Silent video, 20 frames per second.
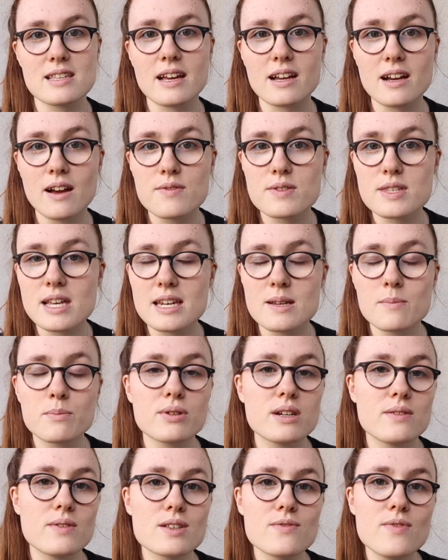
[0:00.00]
Like I've said in
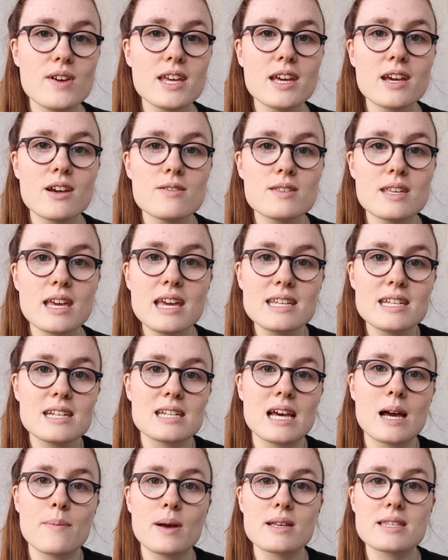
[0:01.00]
previous videos, eating
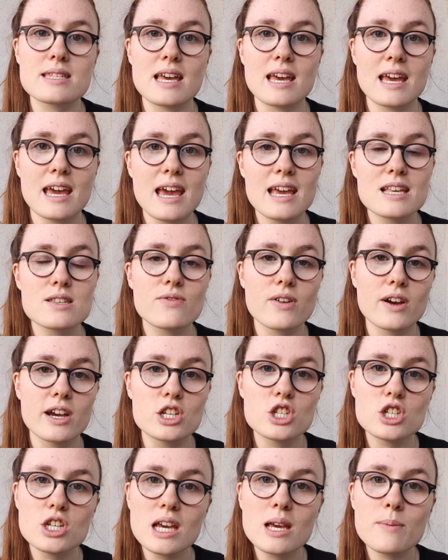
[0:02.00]
tapas here is very
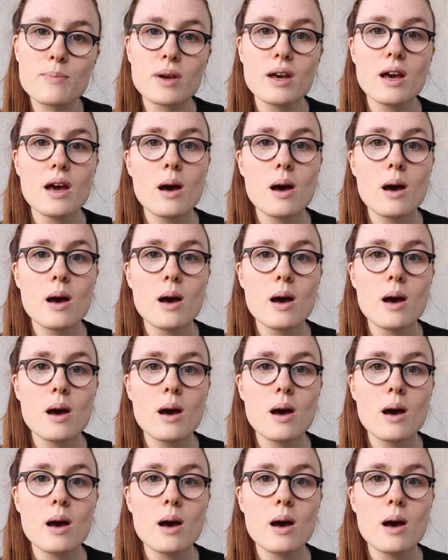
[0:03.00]
cheap,